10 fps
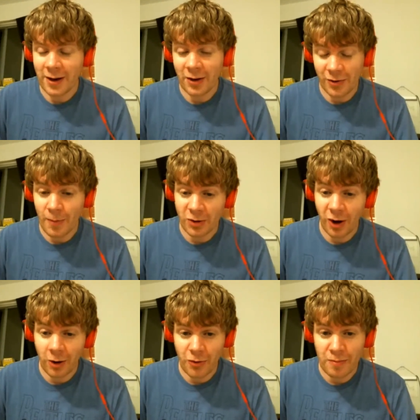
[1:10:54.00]
acting is
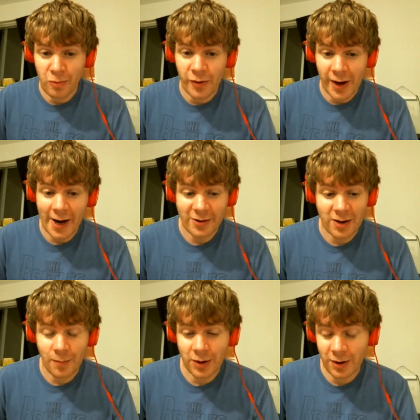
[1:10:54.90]
much harder than movie
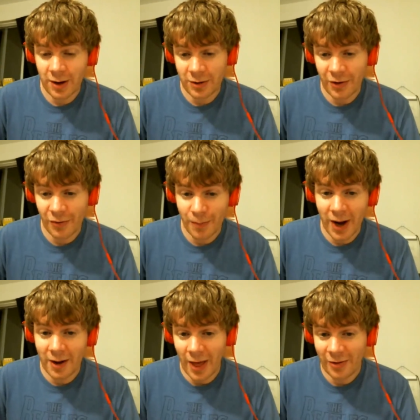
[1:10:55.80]
acting, but it doesn't
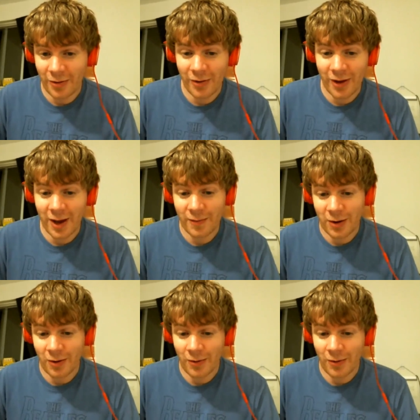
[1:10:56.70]
pay that the same,